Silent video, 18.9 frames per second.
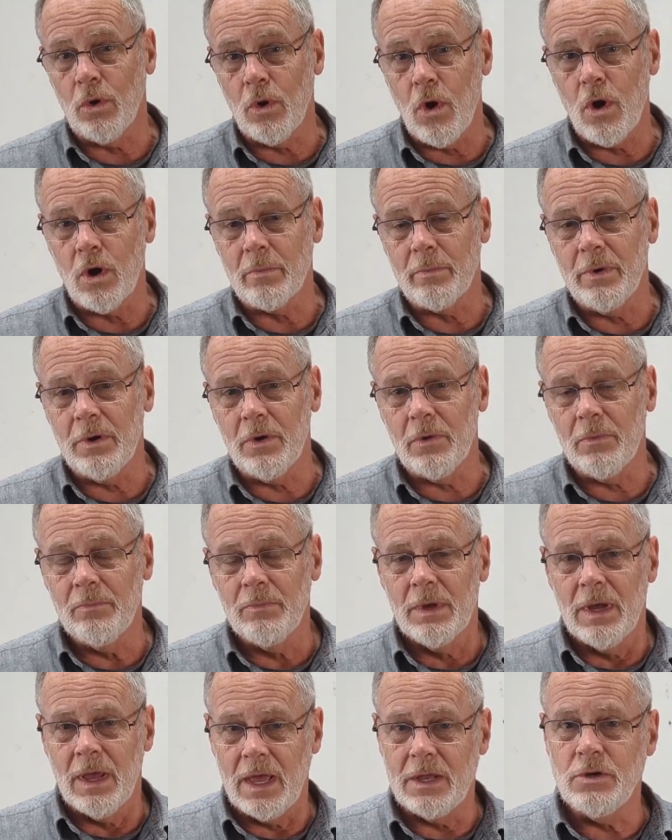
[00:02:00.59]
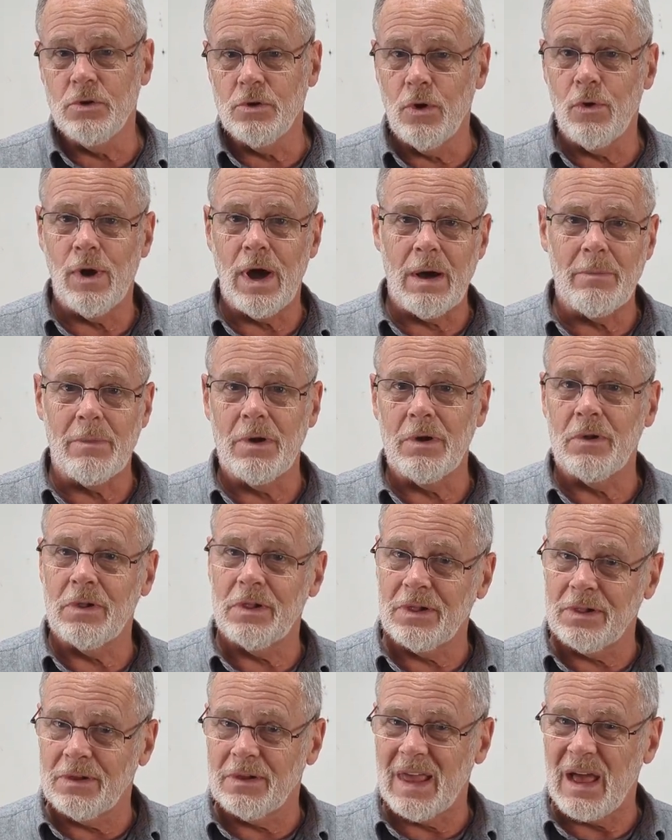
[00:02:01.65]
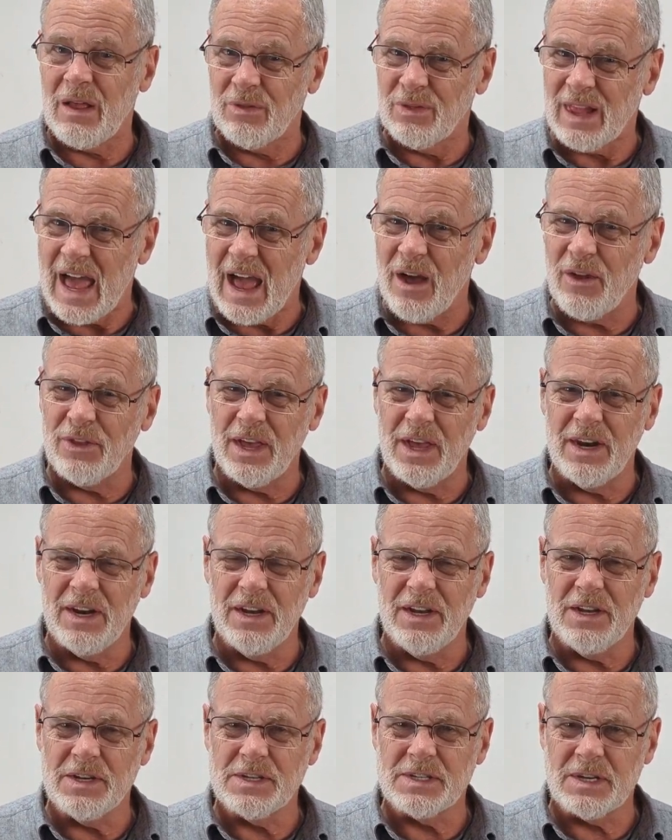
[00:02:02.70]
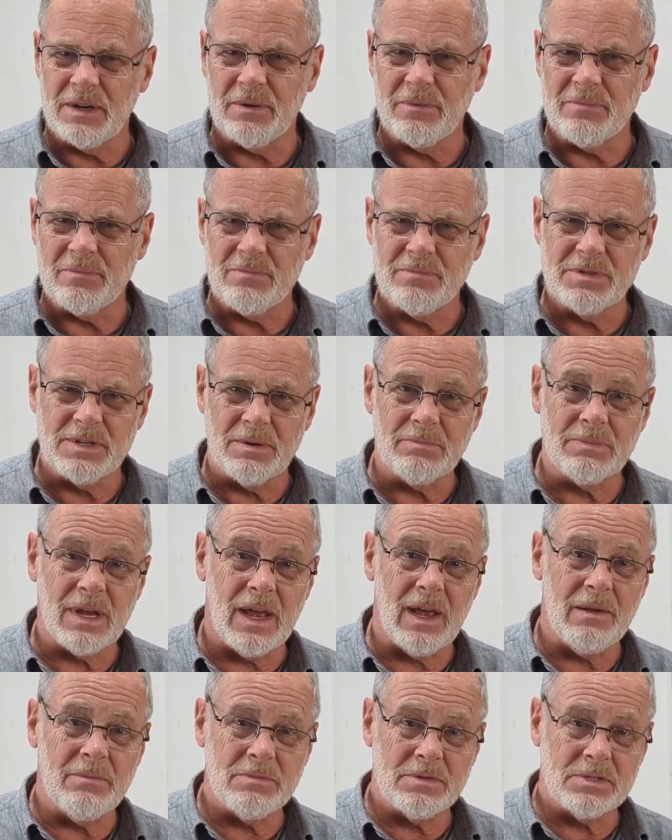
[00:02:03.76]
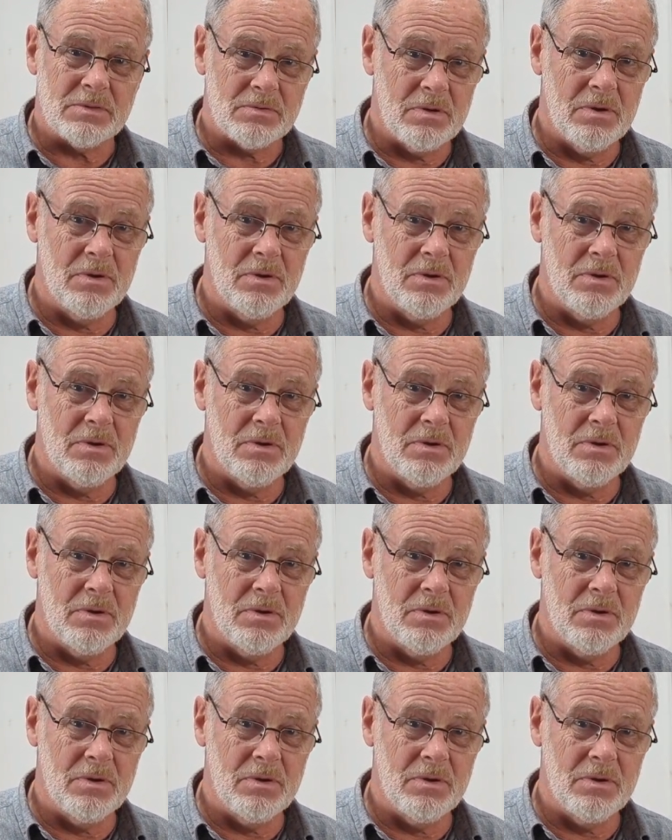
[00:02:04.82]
Longmill and you know how, my, how loud that is and sometimes